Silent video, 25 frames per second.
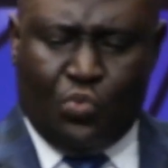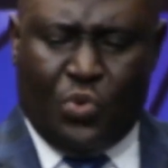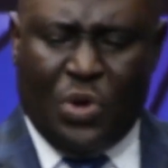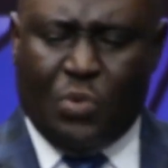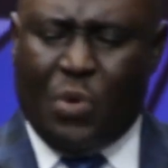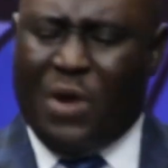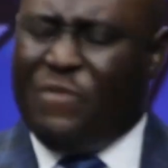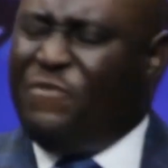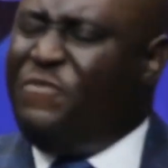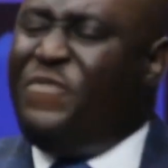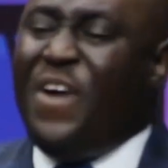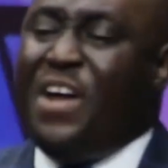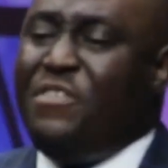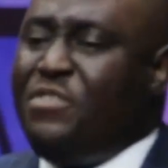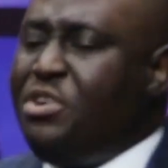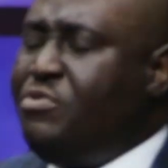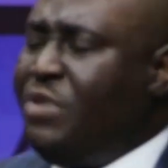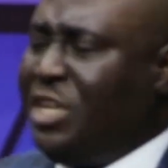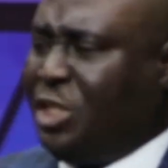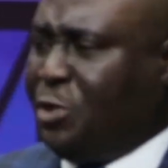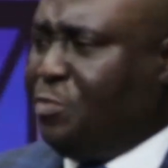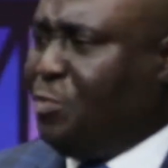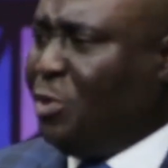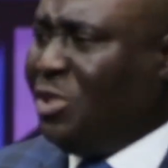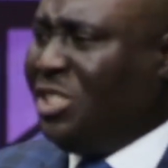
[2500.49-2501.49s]
we were very
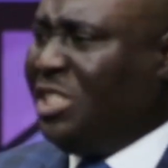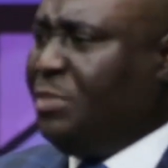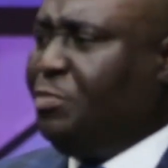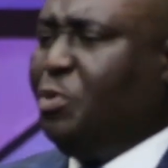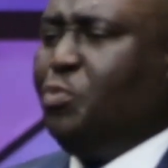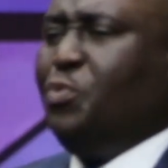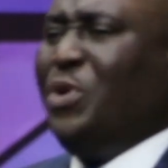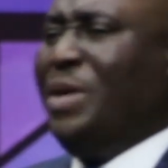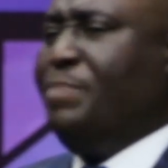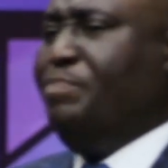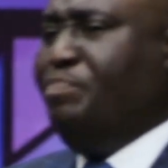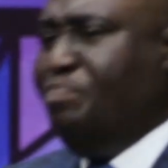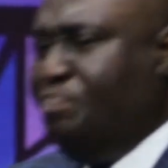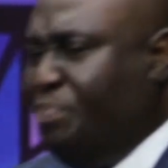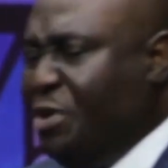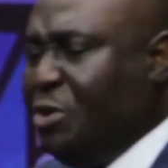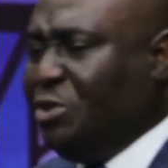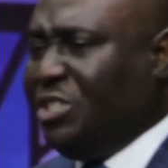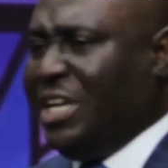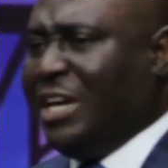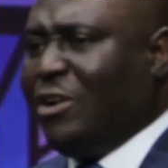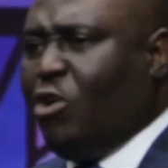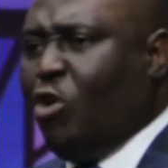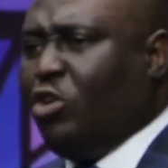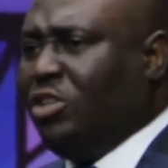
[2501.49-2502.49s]
responsible. We
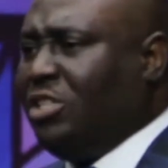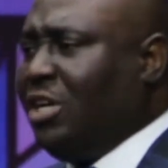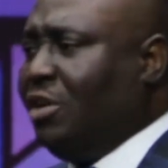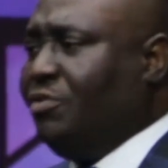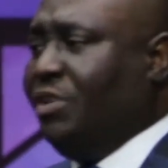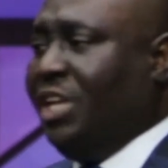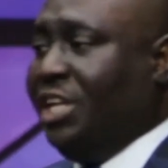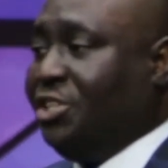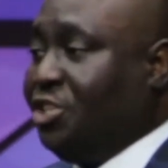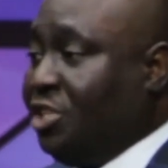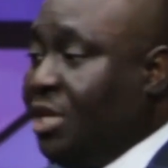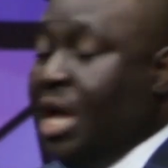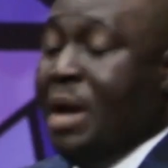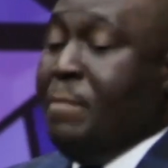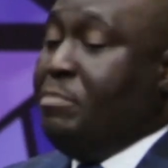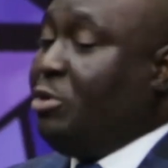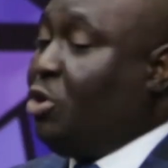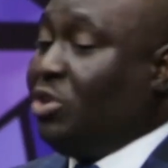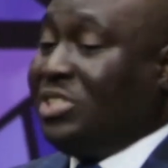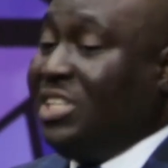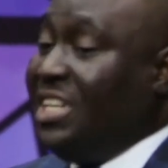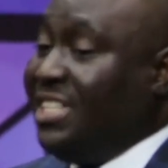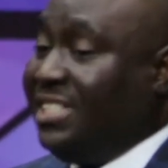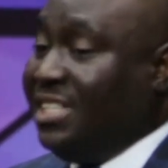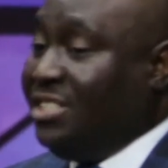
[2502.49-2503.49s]
built a cordial relation
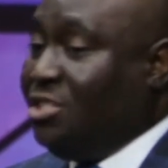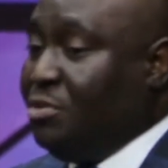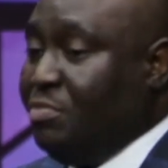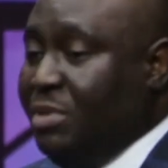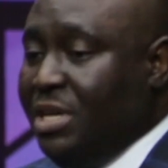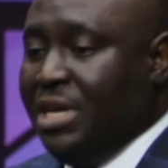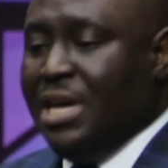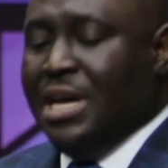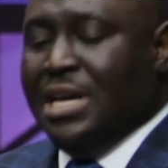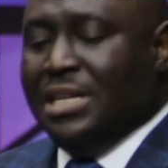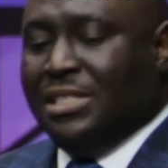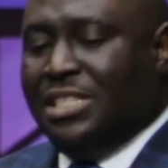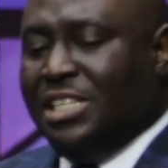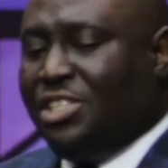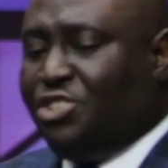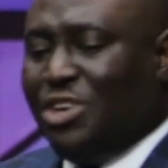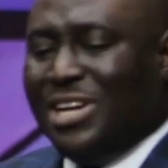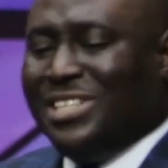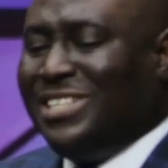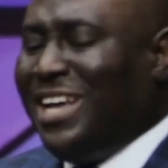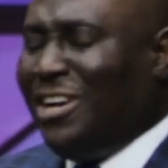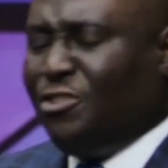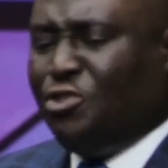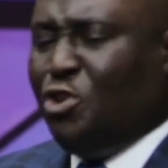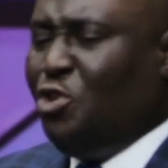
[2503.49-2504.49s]
because listen to me, the
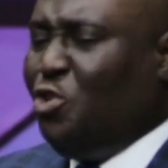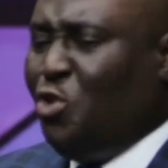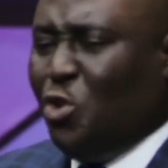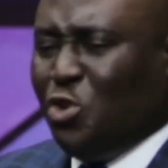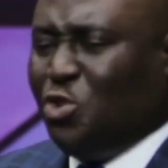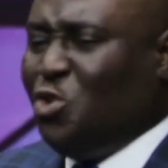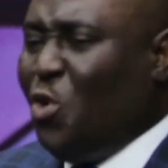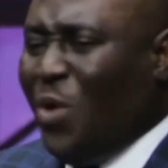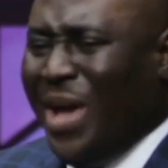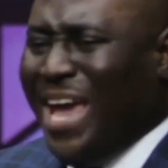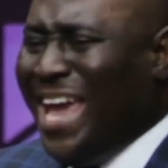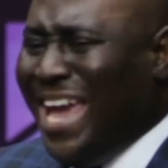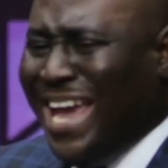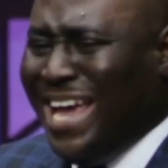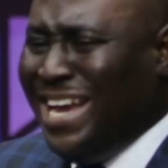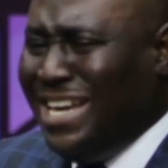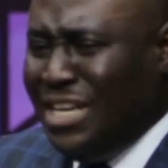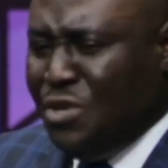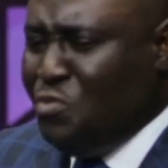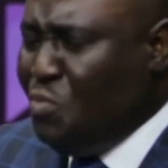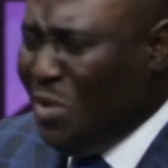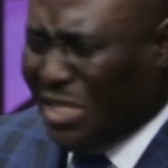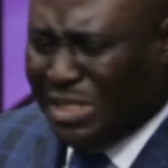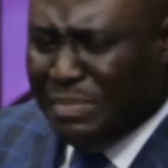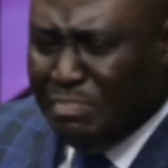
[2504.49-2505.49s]
transaction does not
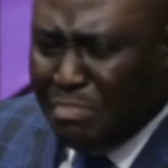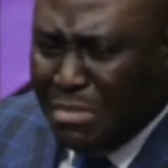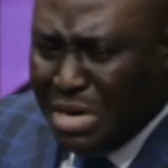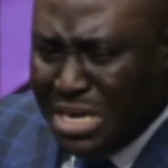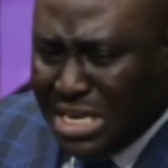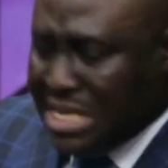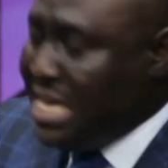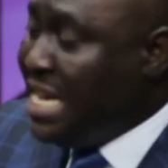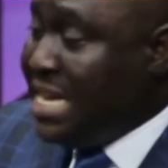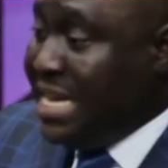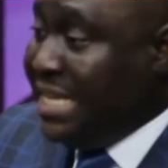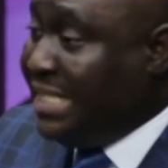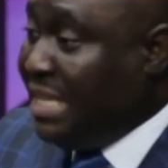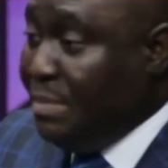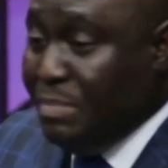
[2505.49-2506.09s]
end with money.